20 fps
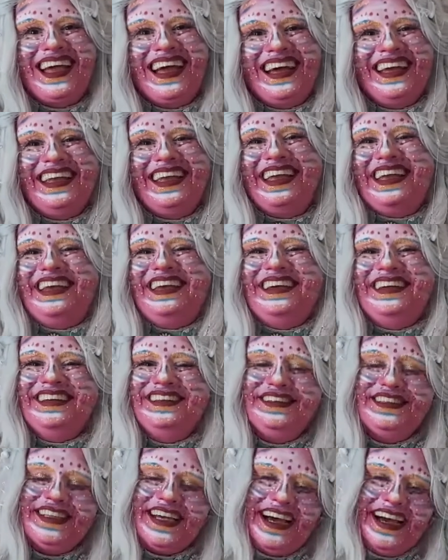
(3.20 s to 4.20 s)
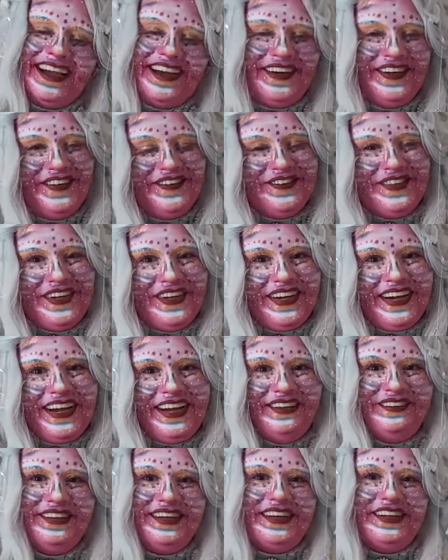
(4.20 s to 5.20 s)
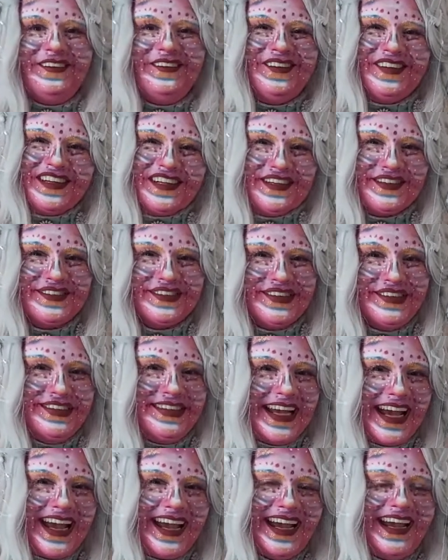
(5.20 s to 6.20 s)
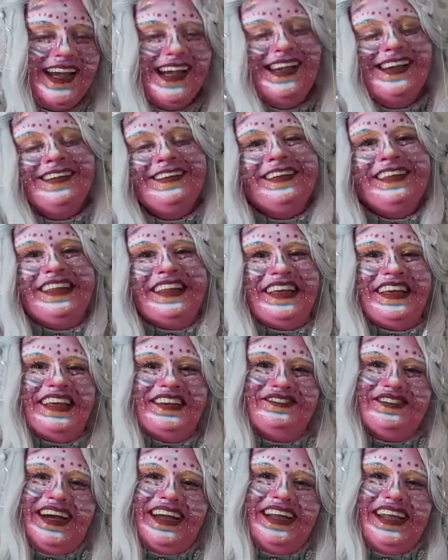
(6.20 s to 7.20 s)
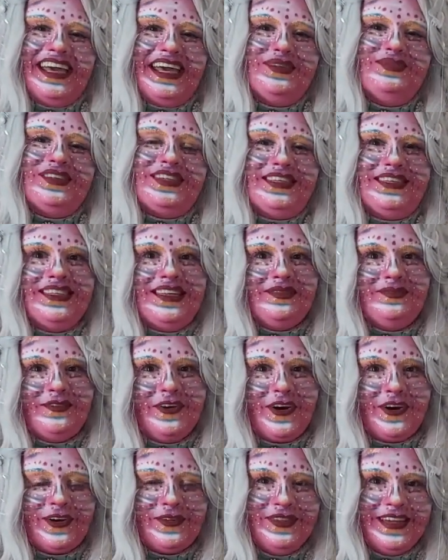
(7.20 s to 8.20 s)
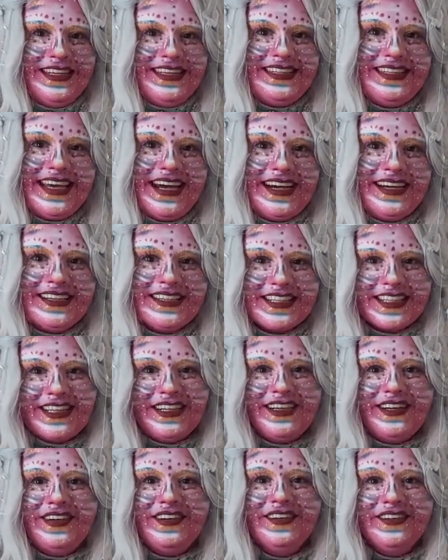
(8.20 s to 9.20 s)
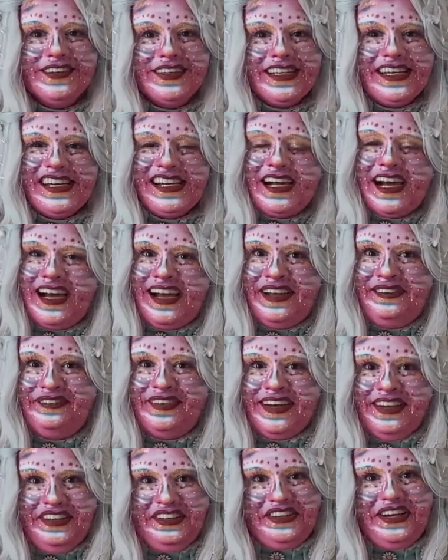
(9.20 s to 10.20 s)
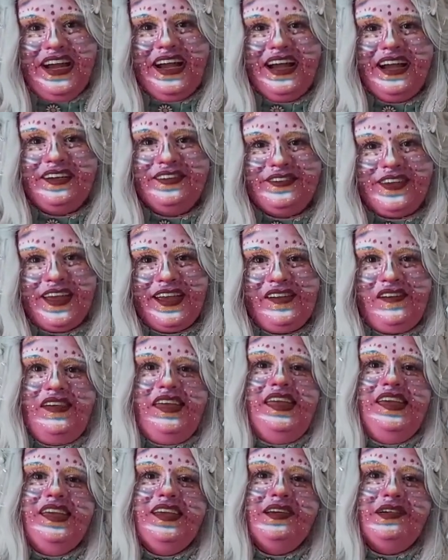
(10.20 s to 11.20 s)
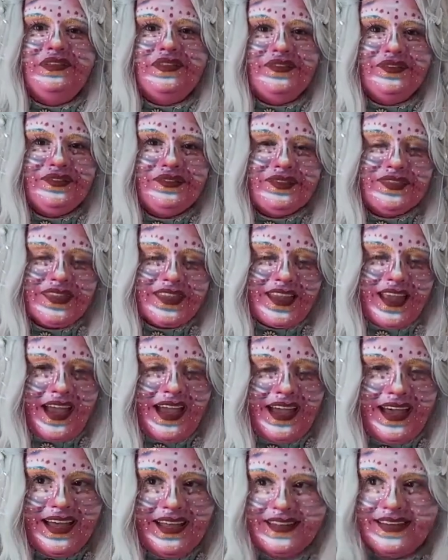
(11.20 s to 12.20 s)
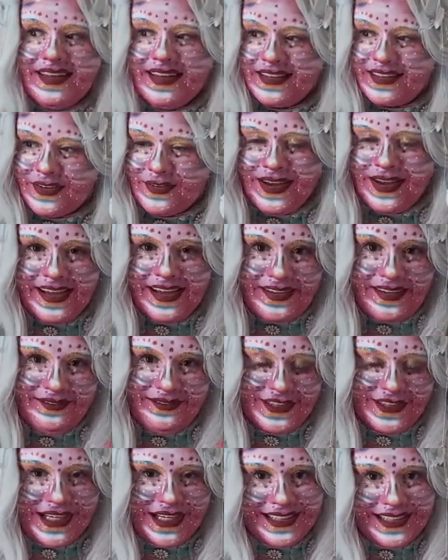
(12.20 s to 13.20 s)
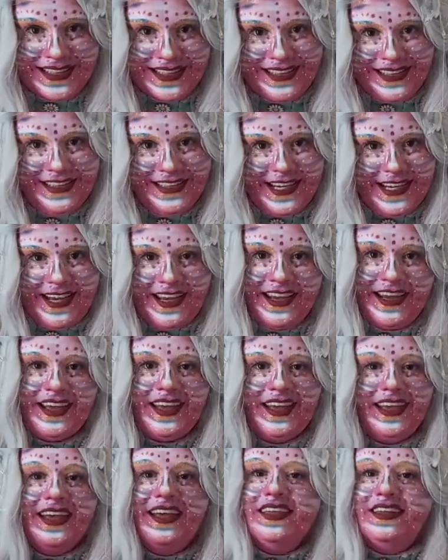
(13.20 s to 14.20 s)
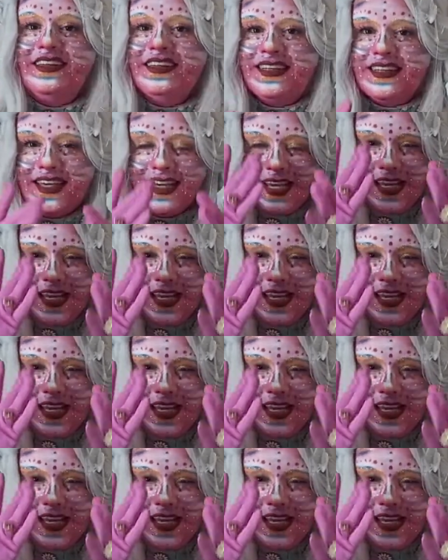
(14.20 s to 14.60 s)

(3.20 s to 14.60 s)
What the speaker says: Hi kids, I hope you're having a wonderful day. My name is Mara Pistachio. I'm a drag fairy, and the way I'm dressed today is